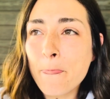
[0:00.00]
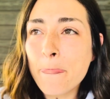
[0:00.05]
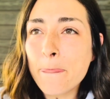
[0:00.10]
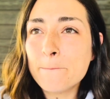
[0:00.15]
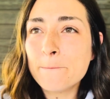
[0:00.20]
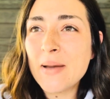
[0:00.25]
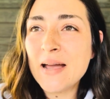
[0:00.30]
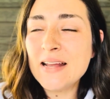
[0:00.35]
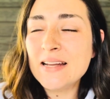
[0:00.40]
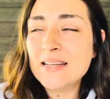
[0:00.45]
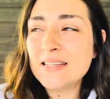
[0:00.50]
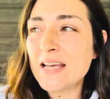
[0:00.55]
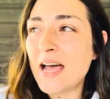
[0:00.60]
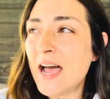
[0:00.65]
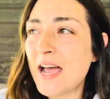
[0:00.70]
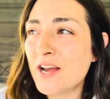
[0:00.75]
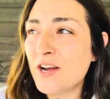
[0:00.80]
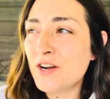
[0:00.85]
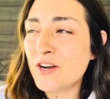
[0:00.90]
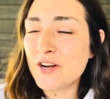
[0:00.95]
my
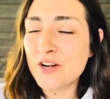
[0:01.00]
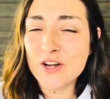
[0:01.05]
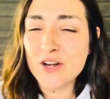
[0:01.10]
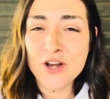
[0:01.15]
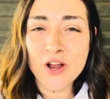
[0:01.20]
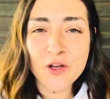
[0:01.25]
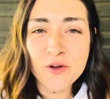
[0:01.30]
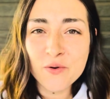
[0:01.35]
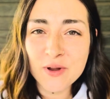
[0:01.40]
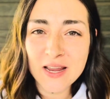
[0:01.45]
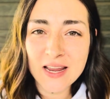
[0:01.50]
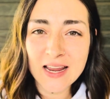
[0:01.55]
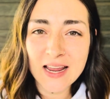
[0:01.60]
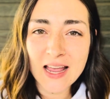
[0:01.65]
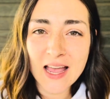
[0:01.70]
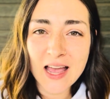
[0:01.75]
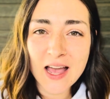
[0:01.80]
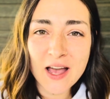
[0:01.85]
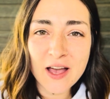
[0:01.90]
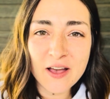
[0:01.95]
entire
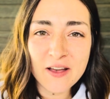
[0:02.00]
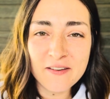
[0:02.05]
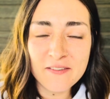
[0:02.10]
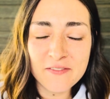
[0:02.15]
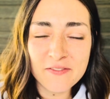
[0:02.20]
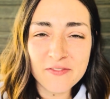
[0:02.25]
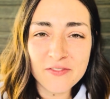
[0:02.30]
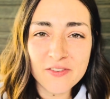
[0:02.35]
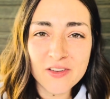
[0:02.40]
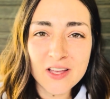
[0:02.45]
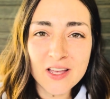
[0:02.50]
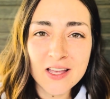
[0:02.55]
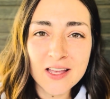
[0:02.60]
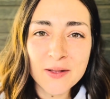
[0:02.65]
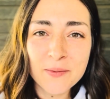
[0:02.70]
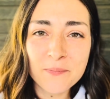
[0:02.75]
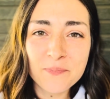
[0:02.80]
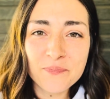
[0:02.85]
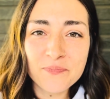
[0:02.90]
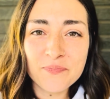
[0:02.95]
knowing of
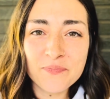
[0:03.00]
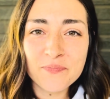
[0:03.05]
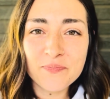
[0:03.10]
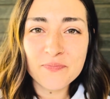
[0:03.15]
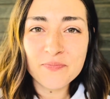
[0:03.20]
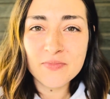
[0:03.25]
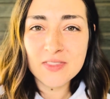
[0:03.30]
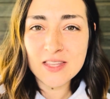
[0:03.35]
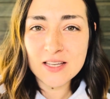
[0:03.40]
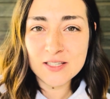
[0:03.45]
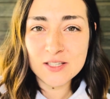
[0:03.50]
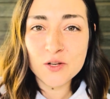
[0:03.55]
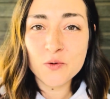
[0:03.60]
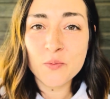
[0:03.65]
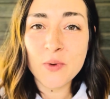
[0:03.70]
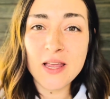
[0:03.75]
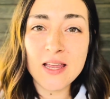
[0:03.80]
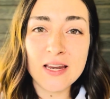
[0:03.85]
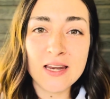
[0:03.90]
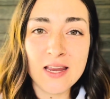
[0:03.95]
this
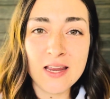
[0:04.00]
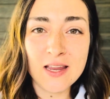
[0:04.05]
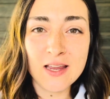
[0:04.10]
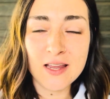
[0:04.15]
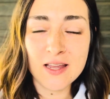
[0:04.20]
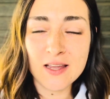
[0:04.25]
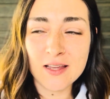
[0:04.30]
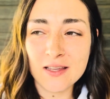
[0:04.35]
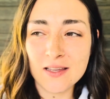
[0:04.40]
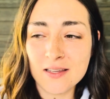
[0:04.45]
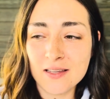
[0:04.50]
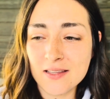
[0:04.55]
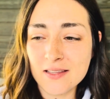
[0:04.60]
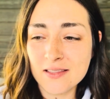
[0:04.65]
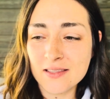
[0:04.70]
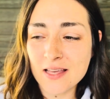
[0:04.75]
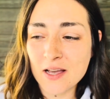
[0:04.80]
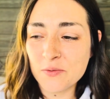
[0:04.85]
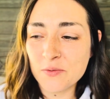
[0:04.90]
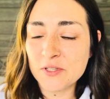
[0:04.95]
awakening
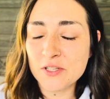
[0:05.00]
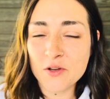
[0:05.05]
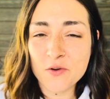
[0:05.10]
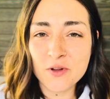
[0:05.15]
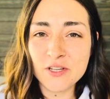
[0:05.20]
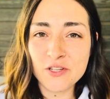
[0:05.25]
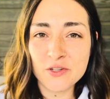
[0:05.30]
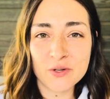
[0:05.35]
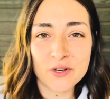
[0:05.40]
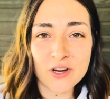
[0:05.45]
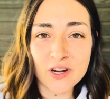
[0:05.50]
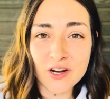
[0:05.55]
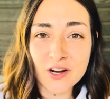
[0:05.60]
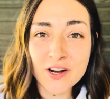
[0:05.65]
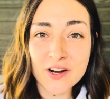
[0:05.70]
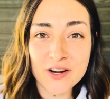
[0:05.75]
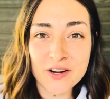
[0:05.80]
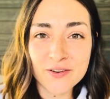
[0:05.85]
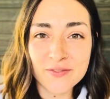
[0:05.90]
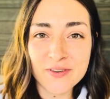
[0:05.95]
that was going to
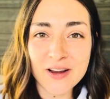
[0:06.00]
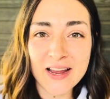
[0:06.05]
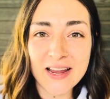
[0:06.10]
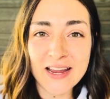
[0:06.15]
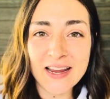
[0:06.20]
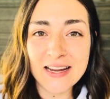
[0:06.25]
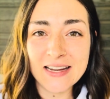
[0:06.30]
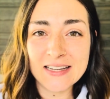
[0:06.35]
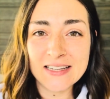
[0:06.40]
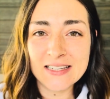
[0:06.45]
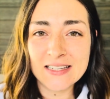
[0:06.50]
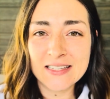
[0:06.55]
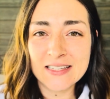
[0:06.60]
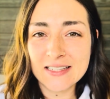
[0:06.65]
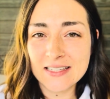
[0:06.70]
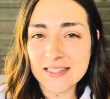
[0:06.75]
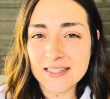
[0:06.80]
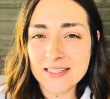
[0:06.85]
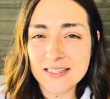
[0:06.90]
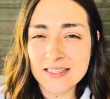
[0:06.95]
occur, right?
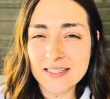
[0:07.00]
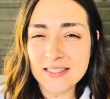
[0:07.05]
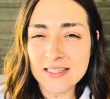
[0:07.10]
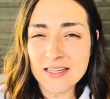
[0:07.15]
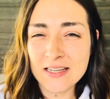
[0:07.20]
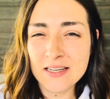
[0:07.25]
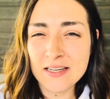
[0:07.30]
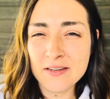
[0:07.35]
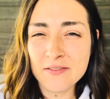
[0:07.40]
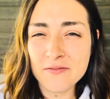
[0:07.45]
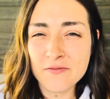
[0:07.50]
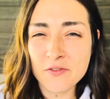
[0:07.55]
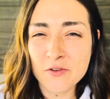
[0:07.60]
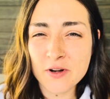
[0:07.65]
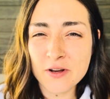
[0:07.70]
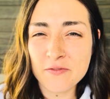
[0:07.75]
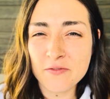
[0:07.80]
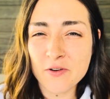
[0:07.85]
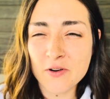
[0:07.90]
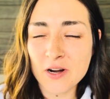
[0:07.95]

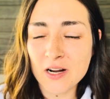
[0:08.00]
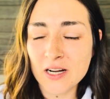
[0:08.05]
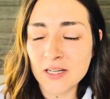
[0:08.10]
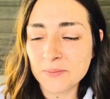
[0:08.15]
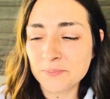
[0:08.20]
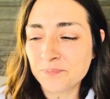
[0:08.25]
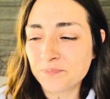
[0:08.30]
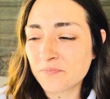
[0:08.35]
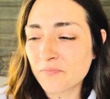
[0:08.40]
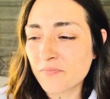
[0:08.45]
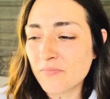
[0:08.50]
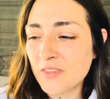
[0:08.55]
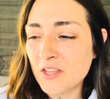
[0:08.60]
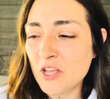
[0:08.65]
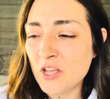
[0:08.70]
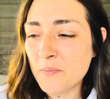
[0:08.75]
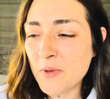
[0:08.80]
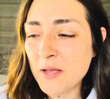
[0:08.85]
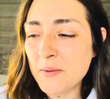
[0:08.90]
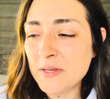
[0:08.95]
1044.
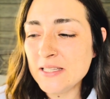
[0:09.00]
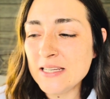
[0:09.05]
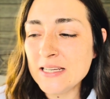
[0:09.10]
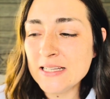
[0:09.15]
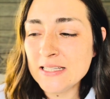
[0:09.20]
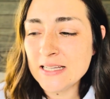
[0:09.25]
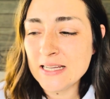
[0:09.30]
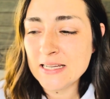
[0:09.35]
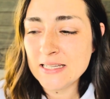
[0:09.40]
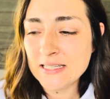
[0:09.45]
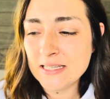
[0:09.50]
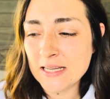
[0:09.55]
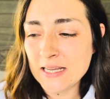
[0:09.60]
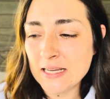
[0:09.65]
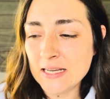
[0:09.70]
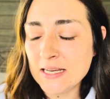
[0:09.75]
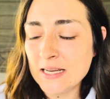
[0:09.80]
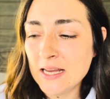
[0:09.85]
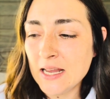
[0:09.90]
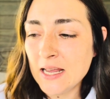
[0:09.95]
You might be seeing
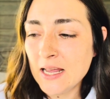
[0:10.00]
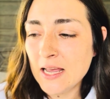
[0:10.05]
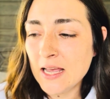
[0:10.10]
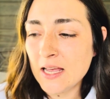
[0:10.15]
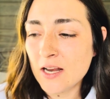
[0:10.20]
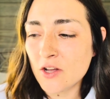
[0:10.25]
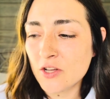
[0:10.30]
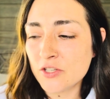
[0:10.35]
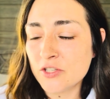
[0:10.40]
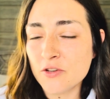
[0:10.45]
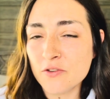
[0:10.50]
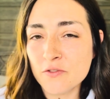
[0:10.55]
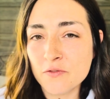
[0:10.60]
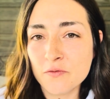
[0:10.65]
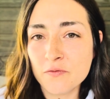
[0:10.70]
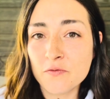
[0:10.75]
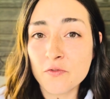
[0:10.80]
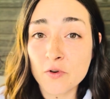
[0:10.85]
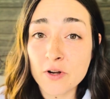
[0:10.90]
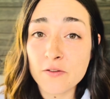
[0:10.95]
1010 and also
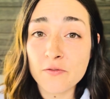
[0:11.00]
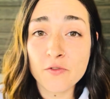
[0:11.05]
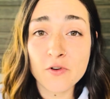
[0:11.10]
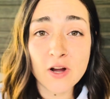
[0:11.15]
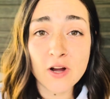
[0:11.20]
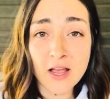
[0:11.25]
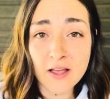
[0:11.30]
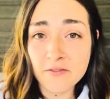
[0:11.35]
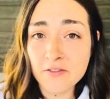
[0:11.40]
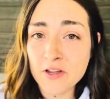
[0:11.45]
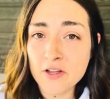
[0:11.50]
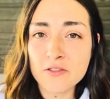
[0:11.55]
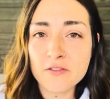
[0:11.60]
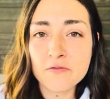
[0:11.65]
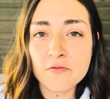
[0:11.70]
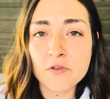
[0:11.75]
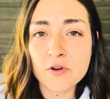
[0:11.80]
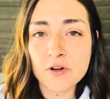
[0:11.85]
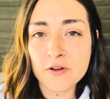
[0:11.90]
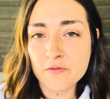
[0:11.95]
44, heavy on the
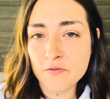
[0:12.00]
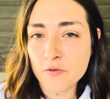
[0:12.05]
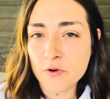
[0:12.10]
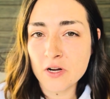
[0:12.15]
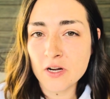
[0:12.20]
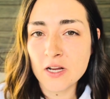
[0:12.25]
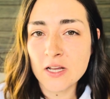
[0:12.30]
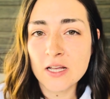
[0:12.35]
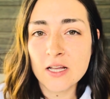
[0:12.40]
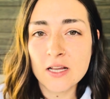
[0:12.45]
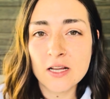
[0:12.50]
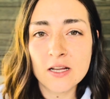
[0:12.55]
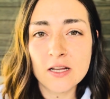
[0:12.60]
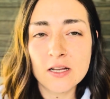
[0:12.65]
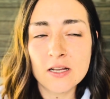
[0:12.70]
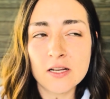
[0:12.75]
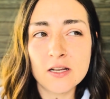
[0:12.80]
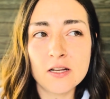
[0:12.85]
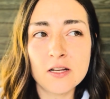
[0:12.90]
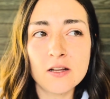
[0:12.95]
44.
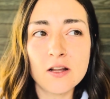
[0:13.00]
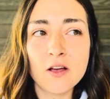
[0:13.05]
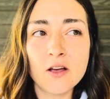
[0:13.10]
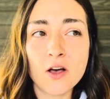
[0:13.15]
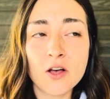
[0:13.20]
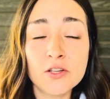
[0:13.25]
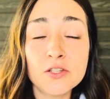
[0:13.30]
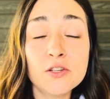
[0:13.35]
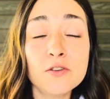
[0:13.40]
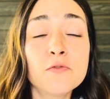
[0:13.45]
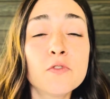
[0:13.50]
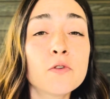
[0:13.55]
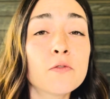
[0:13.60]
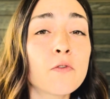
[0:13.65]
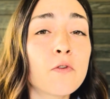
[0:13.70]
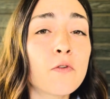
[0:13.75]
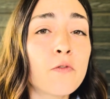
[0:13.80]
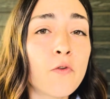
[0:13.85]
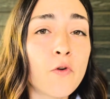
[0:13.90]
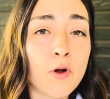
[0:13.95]
Also
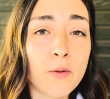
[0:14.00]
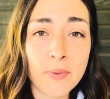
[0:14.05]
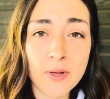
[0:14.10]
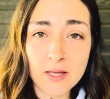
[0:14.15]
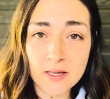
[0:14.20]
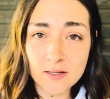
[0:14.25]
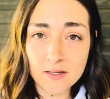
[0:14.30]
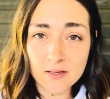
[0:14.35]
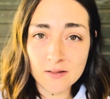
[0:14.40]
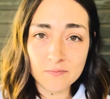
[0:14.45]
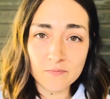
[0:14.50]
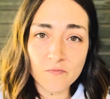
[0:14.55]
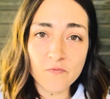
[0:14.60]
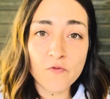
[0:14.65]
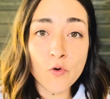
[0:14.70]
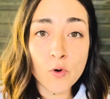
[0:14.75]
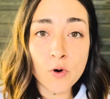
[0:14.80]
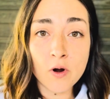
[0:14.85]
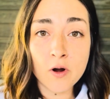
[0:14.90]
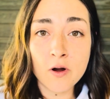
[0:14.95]
444, but
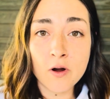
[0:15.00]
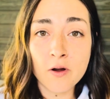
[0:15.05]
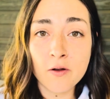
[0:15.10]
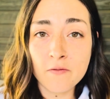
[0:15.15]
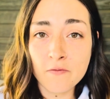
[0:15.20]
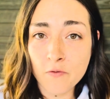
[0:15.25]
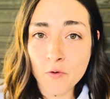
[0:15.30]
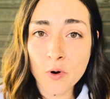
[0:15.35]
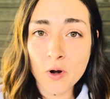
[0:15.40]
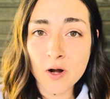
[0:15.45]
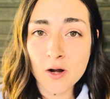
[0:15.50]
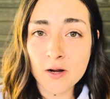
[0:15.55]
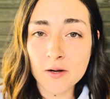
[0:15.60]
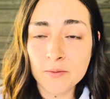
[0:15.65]
44.